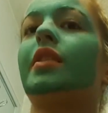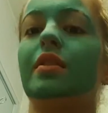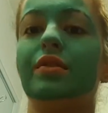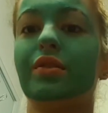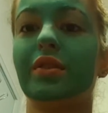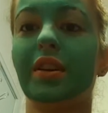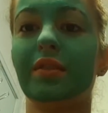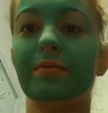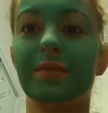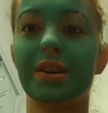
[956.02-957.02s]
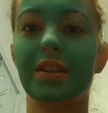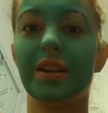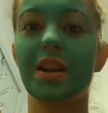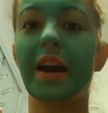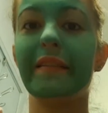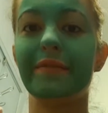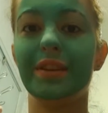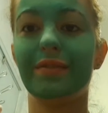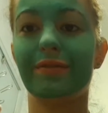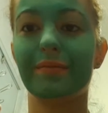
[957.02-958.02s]
I look like one of the
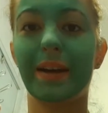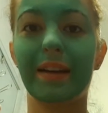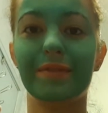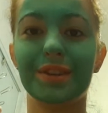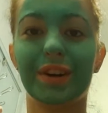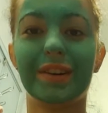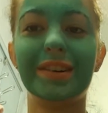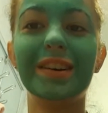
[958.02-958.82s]
Na'vi from Avatar.